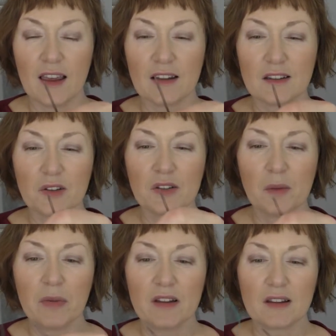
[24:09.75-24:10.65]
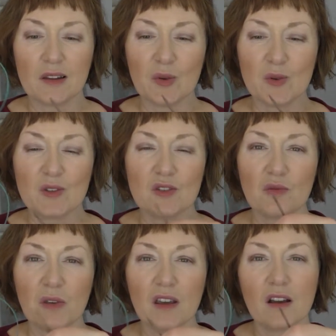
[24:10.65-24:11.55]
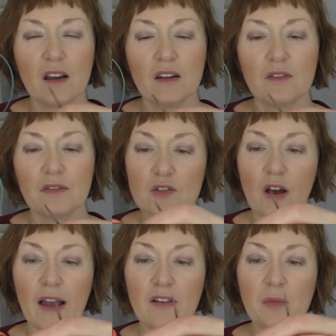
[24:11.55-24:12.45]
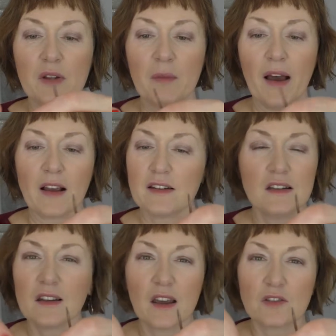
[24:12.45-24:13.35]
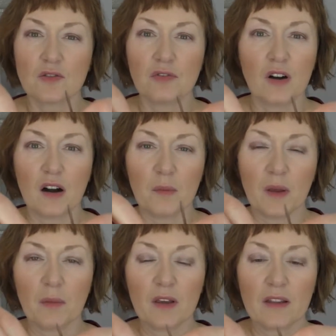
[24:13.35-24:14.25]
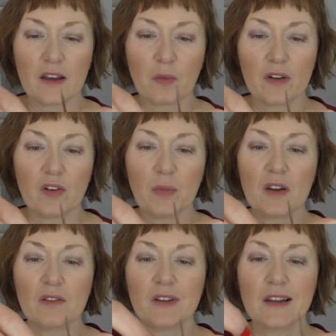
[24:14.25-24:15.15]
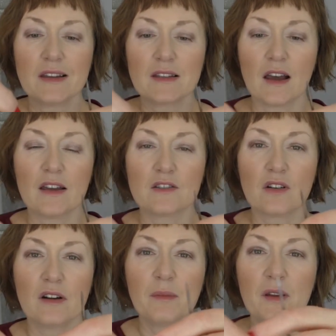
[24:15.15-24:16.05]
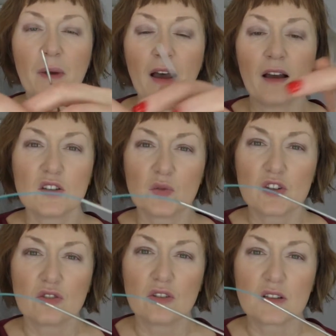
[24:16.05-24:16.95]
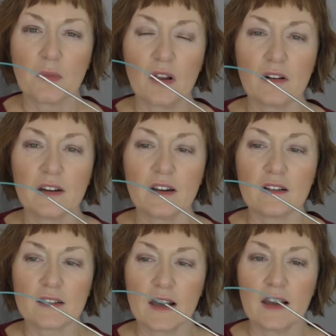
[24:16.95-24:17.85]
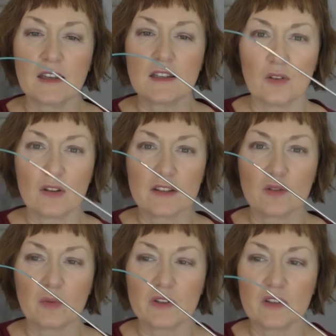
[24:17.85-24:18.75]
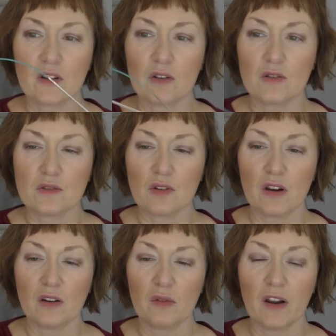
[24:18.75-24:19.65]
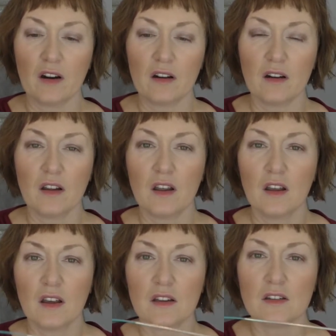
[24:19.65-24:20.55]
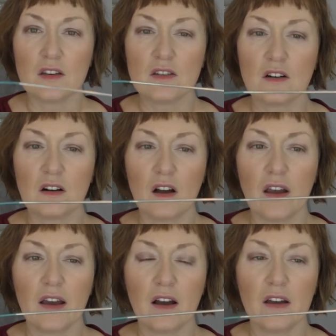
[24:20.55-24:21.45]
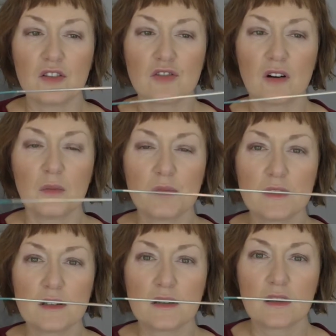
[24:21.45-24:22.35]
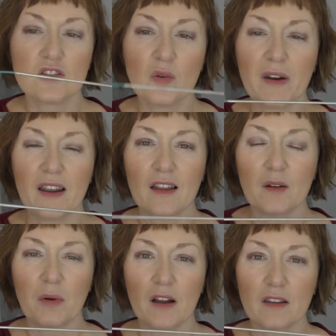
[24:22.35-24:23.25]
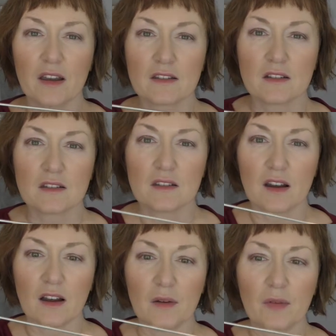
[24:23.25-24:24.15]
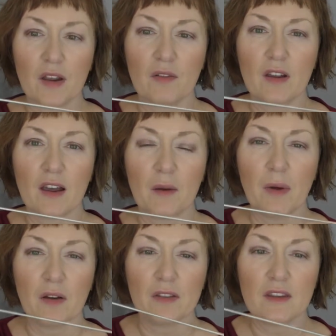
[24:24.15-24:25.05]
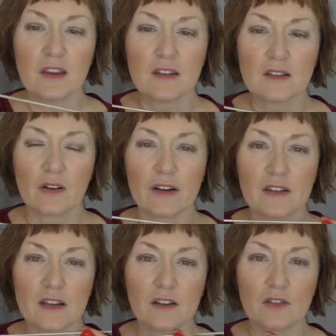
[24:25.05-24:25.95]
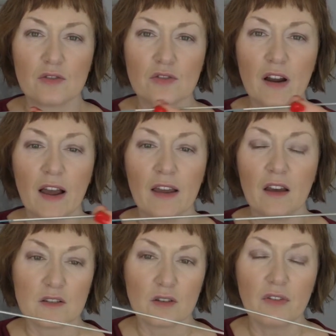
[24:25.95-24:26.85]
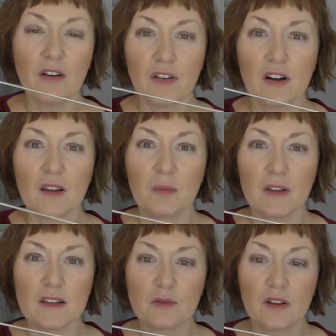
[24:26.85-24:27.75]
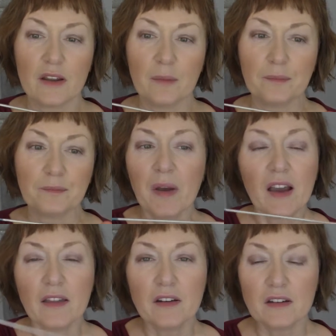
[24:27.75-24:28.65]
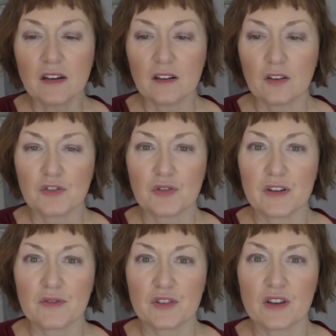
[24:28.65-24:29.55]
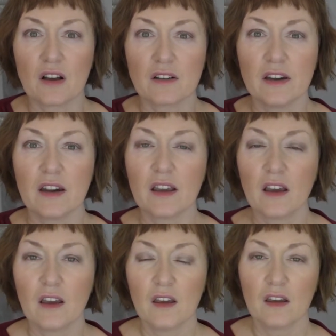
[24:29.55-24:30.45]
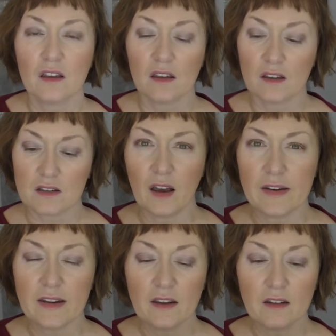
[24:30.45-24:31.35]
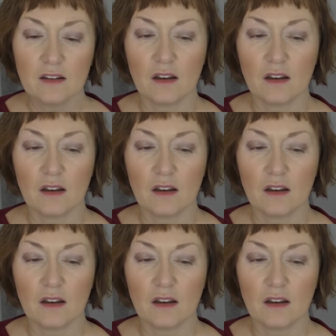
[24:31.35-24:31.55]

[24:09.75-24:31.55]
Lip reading: it looked a bit loose to me, kind of. So I ripped it back. I didn't get too far, maybe like one repeat of the lace. So I ripped it back, switched to a smaller needle size, US 2.0, so here we are. and these are higher sharps. So many other podcasters rave about these, so I decided to try. So far, fairly pleased with them. My other needle of choice for sock knitting is Adi.